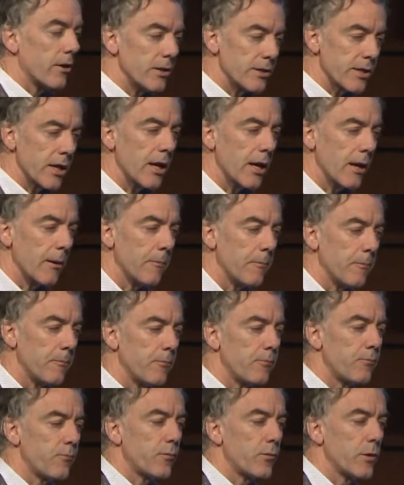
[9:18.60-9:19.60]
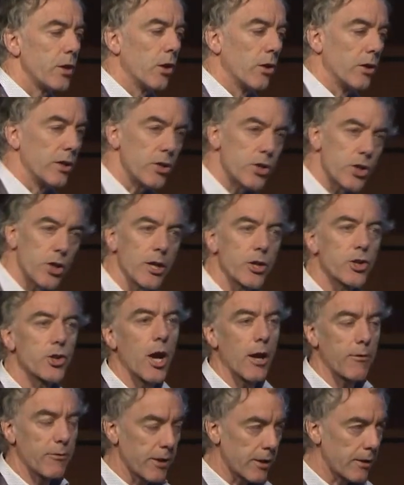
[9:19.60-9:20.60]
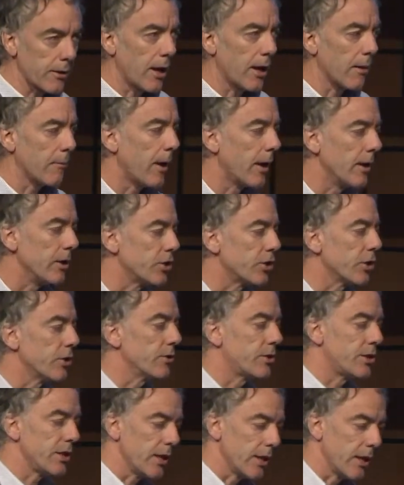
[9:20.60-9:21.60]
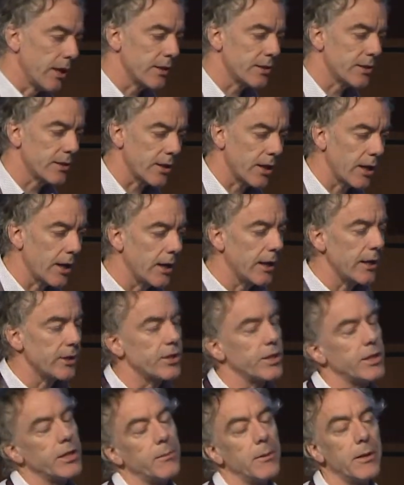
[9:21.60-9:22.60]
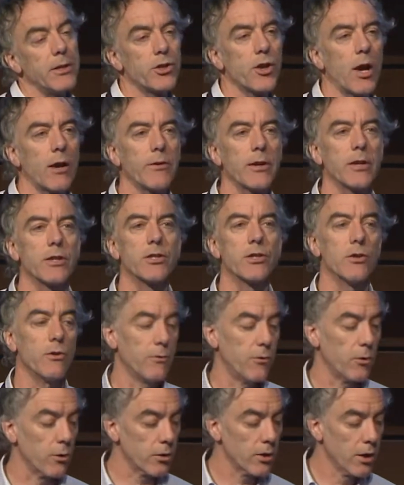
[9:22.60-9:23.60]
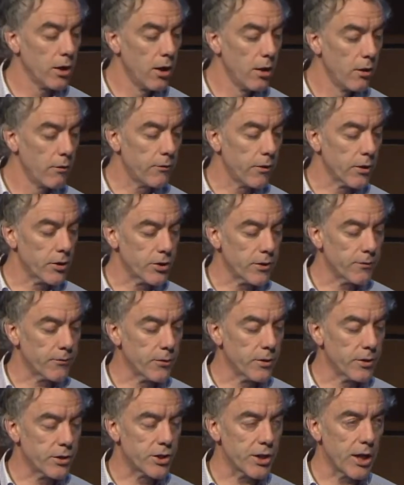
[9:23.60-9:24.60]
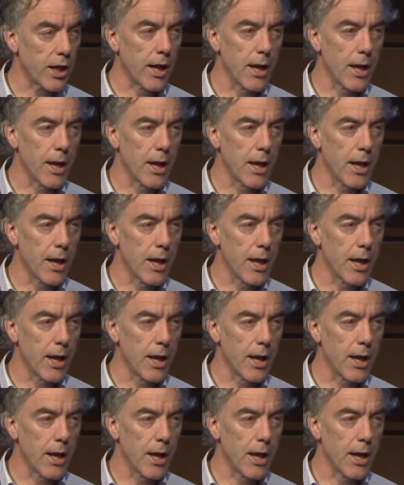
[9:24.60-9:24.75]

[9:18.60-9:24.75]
is an internet traffic manager, DNS, HTTP traffic, and so forth for different